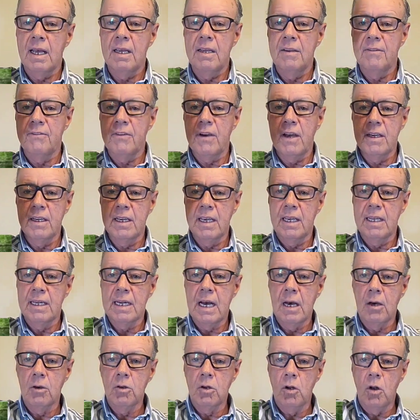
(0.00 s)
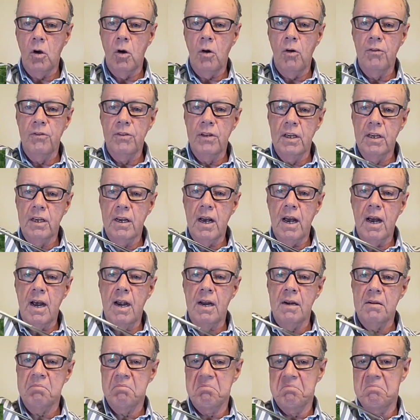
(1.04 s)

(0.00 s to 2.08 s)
If I get out of the car,